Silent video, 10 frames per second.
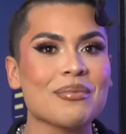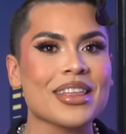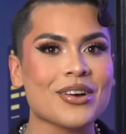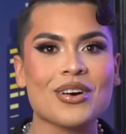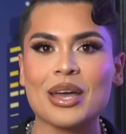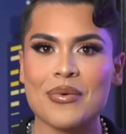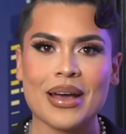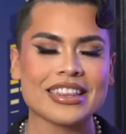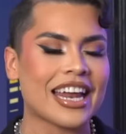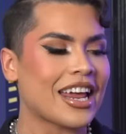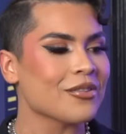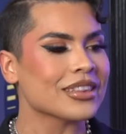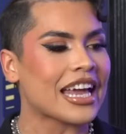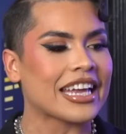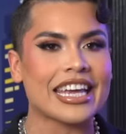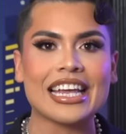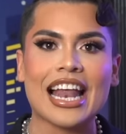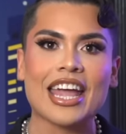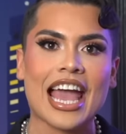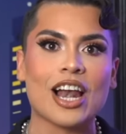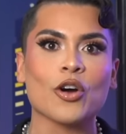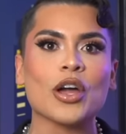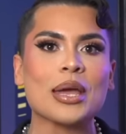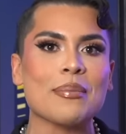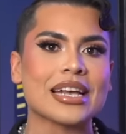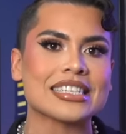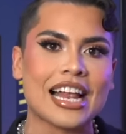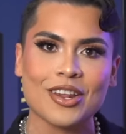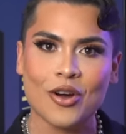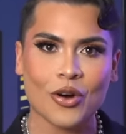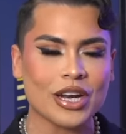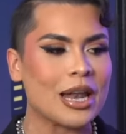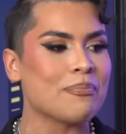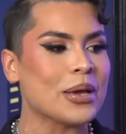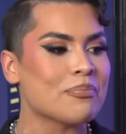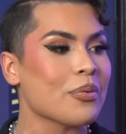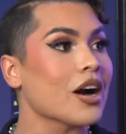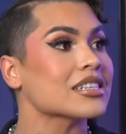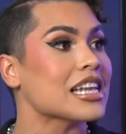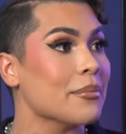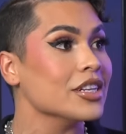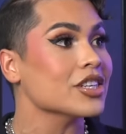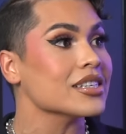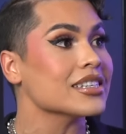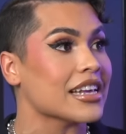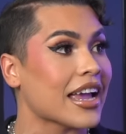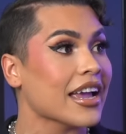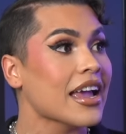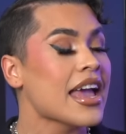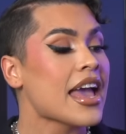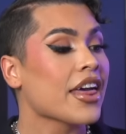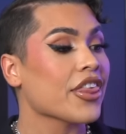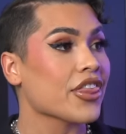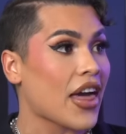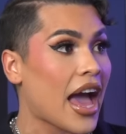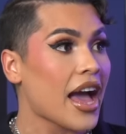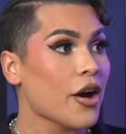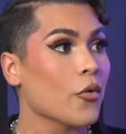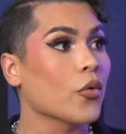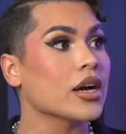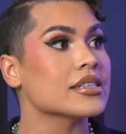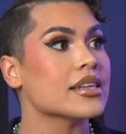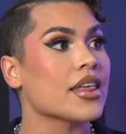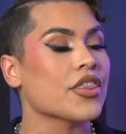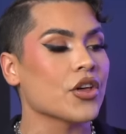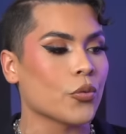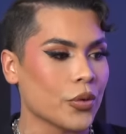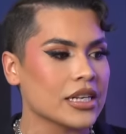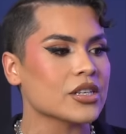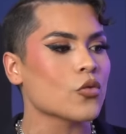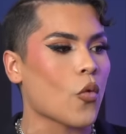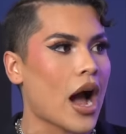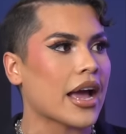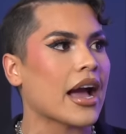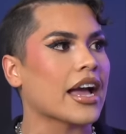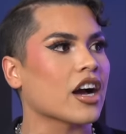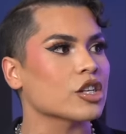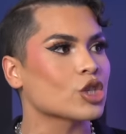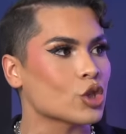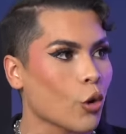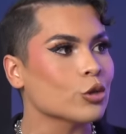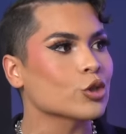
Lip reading: me dijo que I me like iba a traer danger. Un tequila y algo y me salió con el beatbox. Let me just say, that was the reason why I got so